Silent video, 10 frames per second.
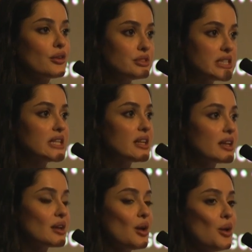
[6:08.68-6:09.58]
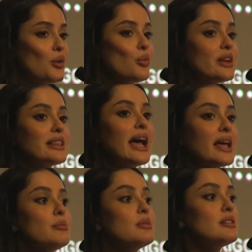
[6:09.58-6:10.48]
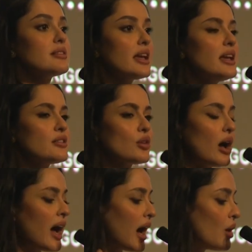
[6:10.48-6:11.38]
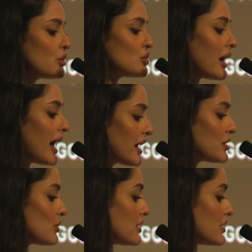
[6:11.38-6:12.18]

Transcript: of dealing with animals is or how to act